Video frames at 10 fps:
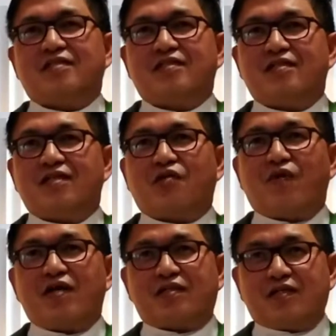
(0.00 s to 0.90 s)
he
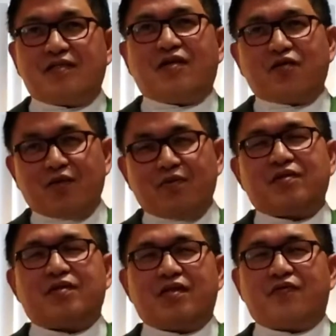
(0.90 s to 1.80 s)
equated, or
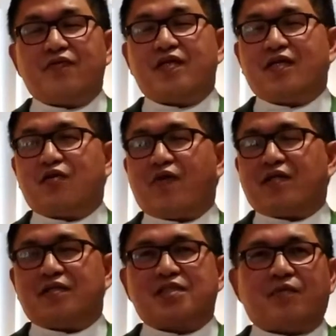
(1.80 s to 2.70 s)
really
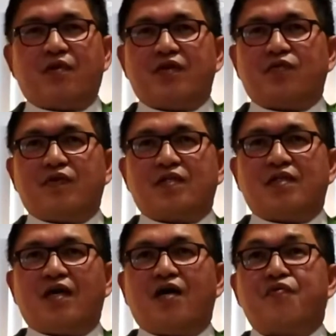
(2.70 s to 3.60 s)
equated somehow with
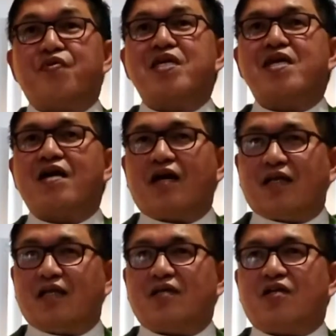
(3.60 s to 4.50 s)
a
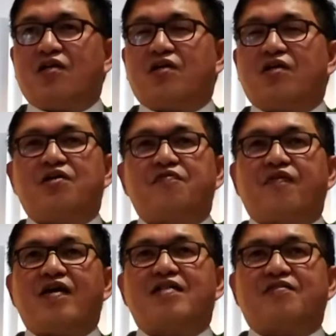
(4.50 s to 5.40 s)
real or
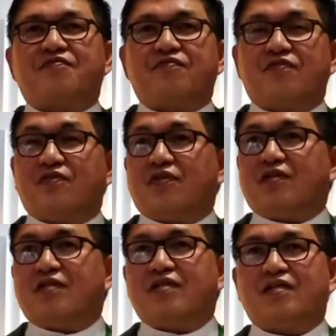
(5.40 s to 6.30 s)
faithful
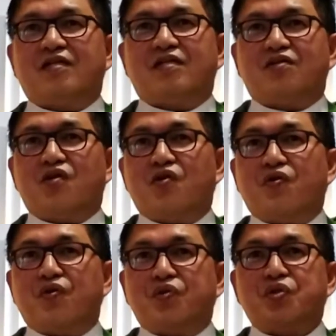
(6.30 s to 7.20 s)

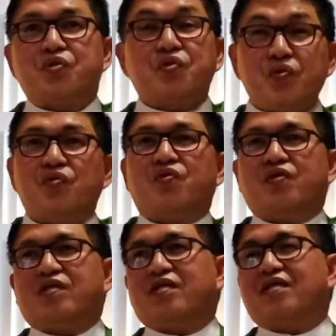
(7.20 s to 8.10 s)
or true
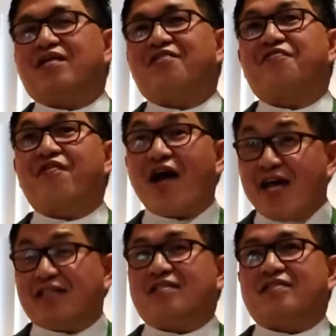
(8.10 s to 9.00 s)

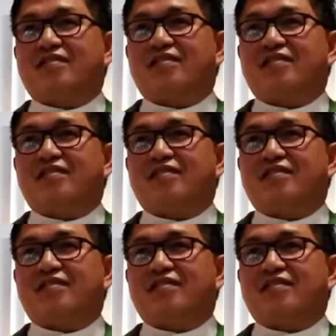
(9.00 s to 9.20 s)
friend.